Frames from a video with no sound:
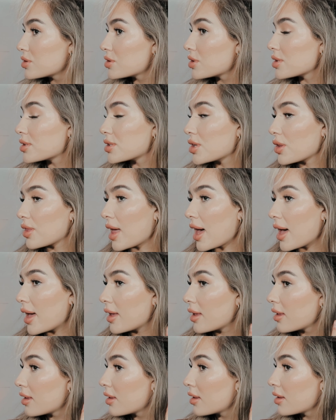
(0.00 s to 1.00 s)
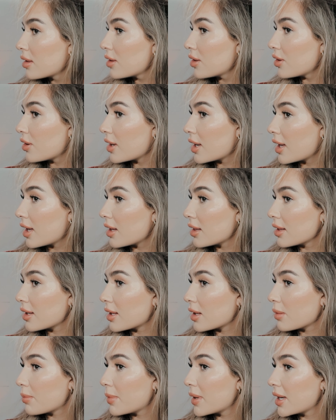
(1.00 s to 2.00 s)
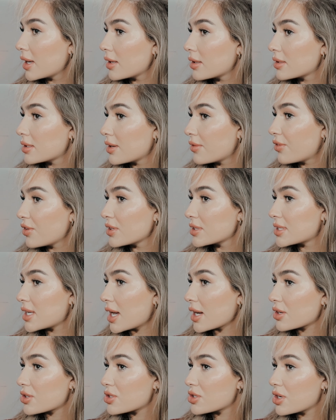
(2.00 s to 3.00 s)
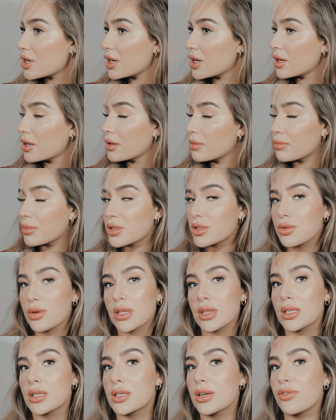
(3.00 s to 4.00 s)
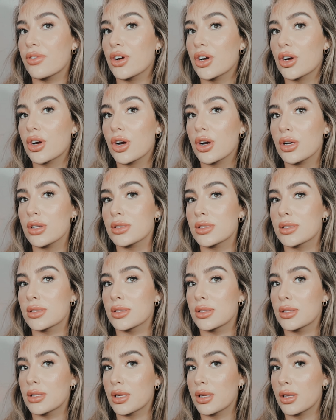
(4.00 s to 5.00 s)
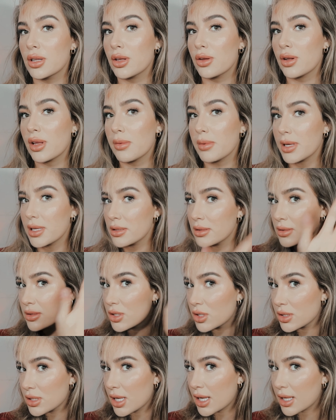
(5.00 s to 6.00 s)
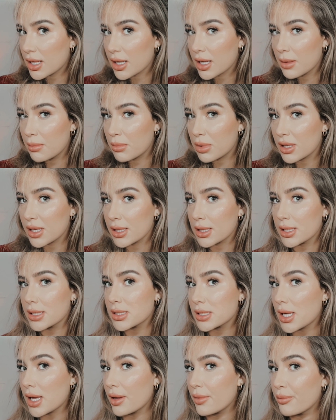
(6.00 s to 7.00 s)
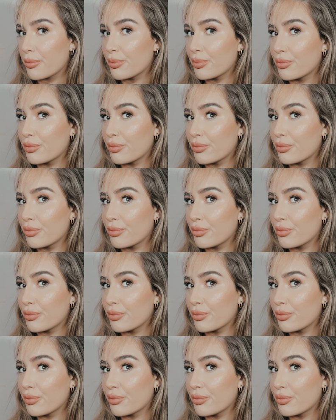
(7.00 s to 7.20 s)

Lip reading: just so that you get a little bit different texture between the different curls. You know what I mean? Just let it completely sit.